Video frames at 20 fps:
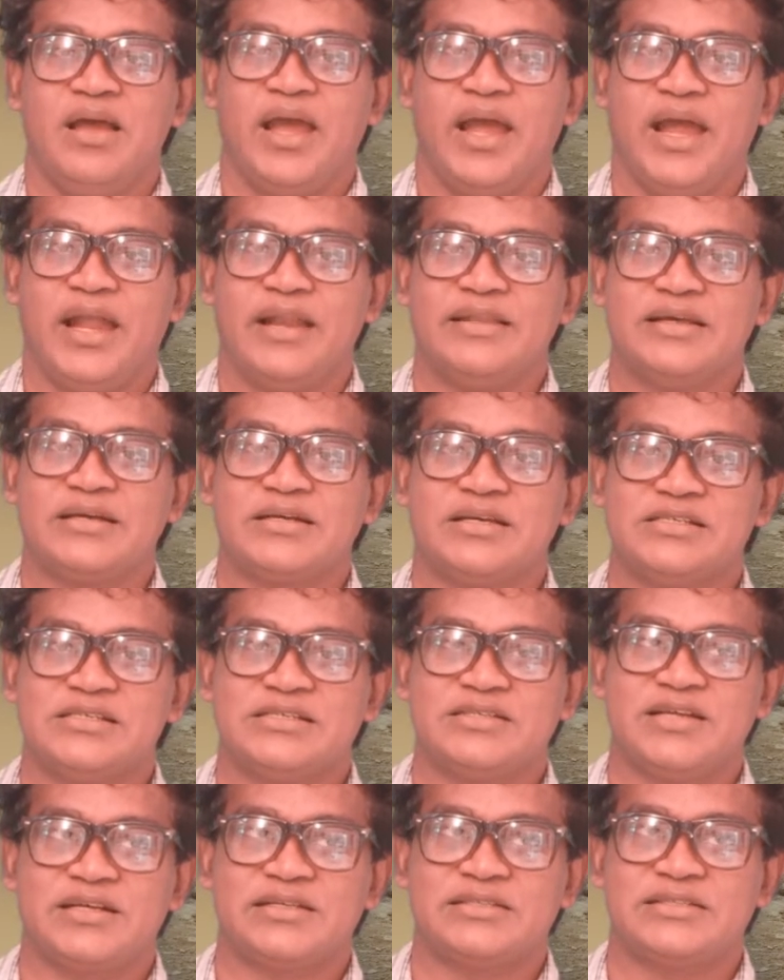and the
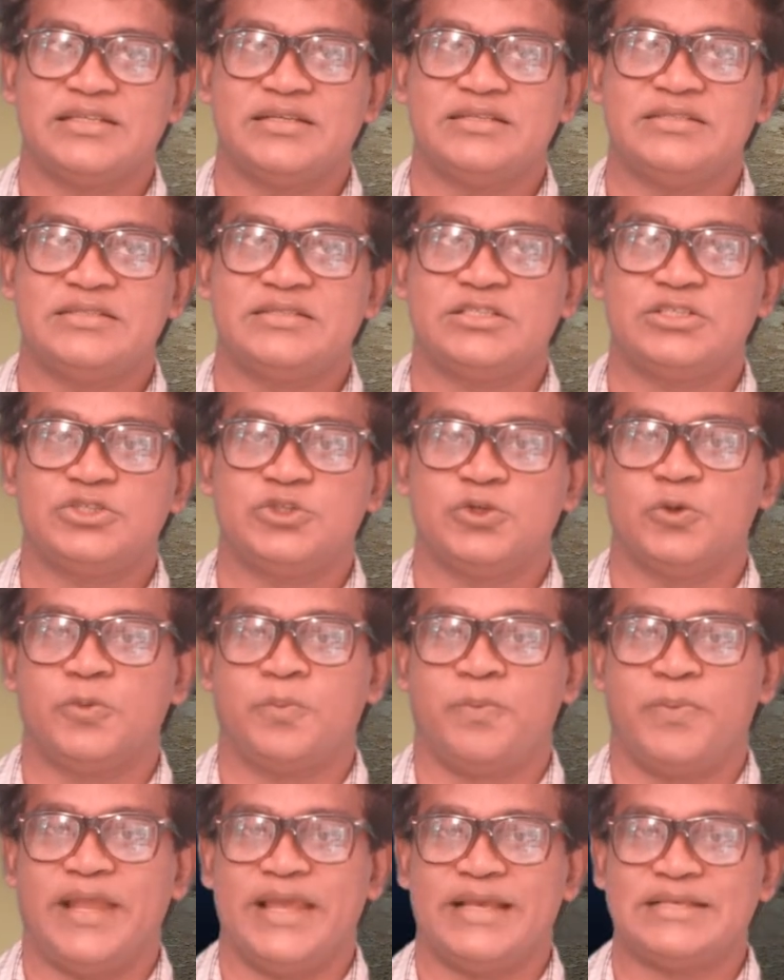constructions took
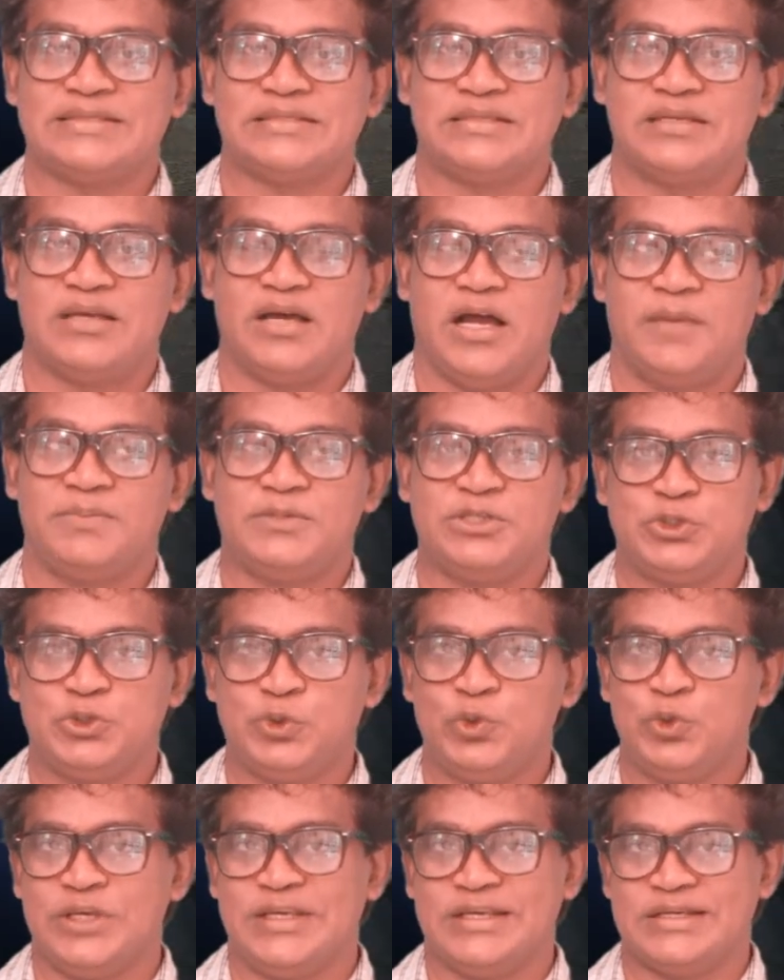place after
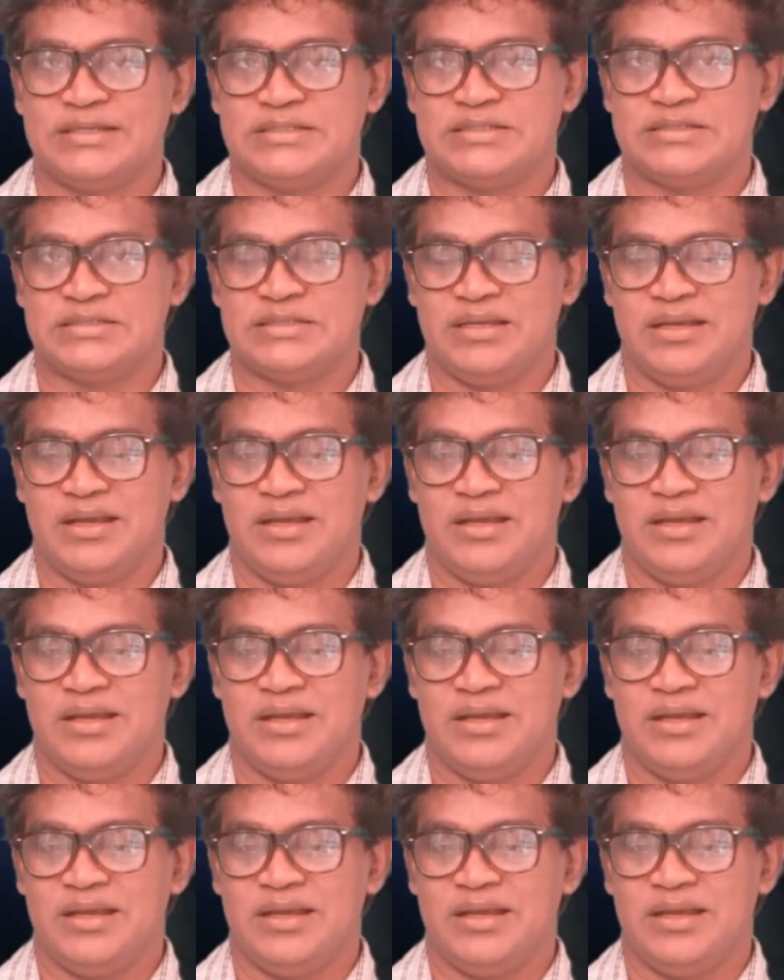two years